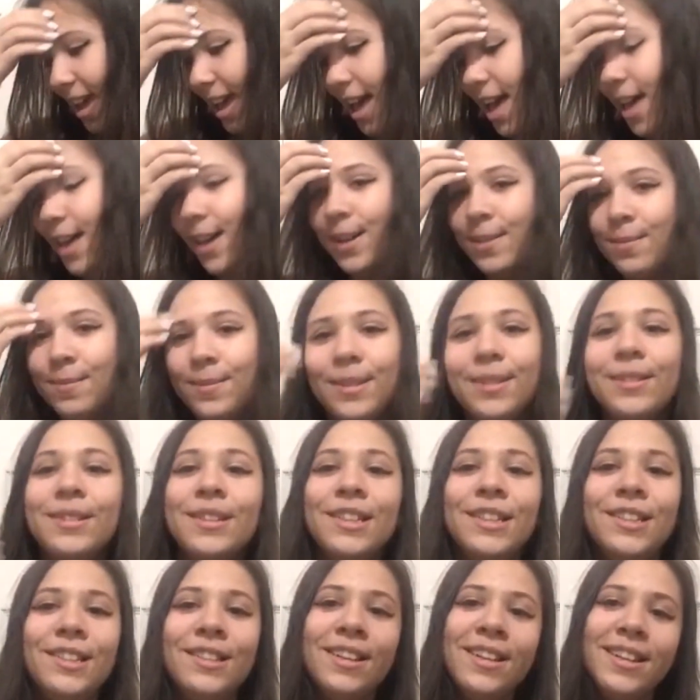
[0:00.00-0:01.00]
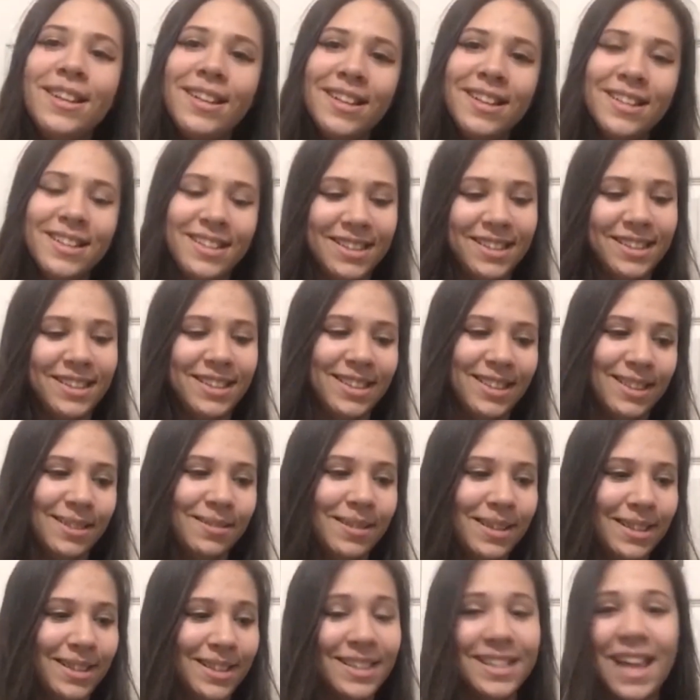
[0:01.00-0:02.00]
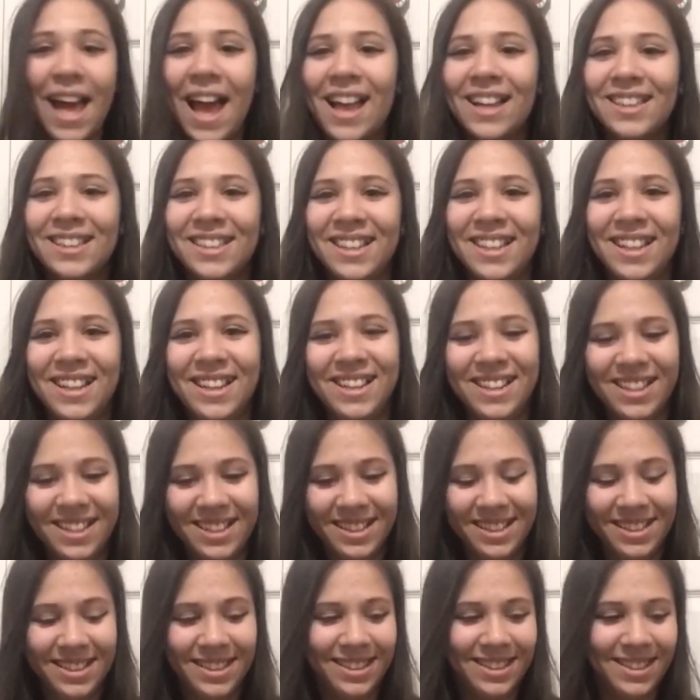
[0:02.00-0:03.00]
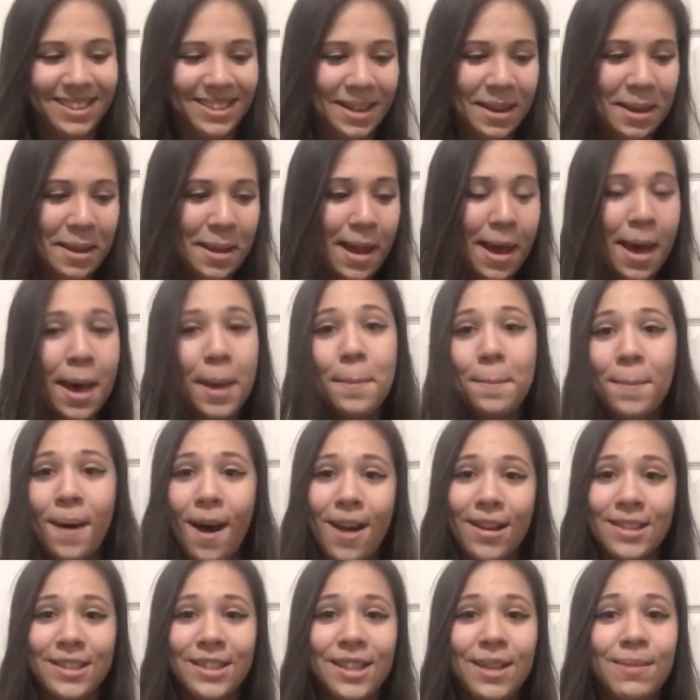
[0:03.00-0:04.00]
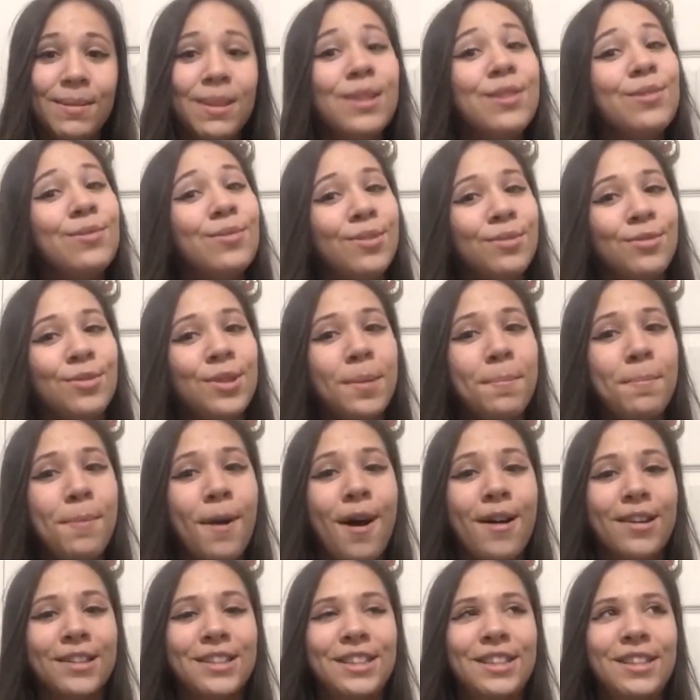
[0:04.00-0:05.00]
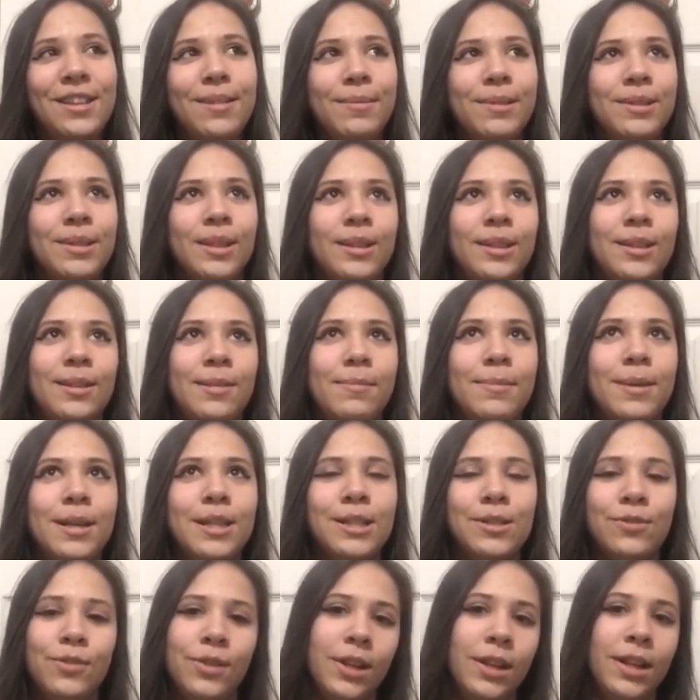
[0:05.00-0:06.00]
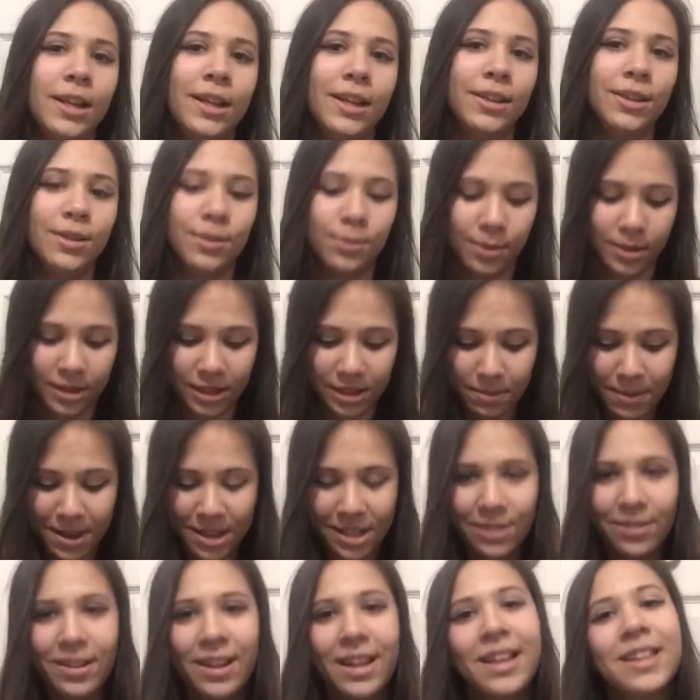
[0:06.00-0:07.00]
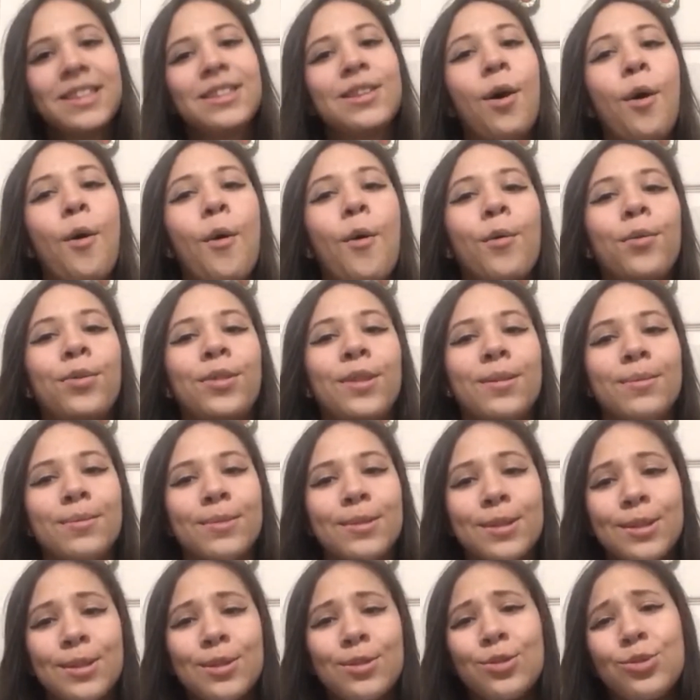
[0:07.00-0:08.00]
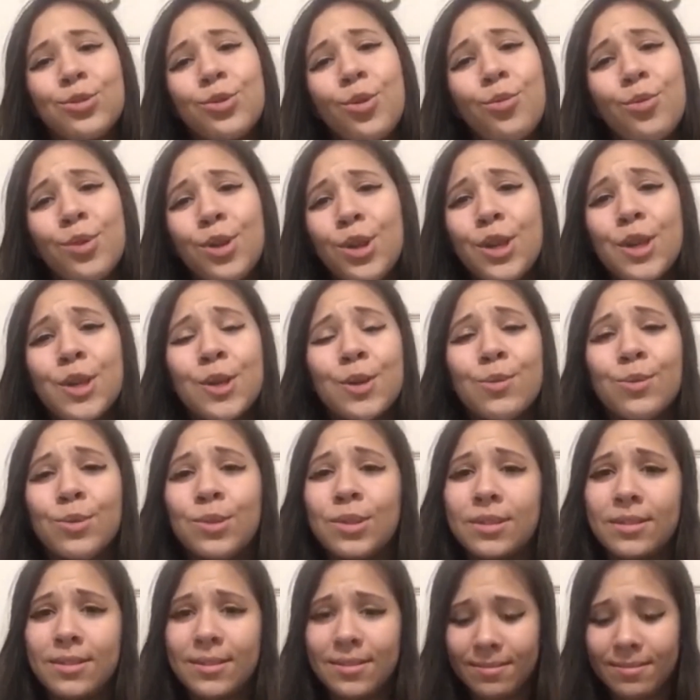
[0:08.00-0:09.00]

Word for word: I hope you enjoyed it just as much as I did because unboxing them and then reboxing them is like the best feeling in the world, especially when I get to hold them because they're so cute.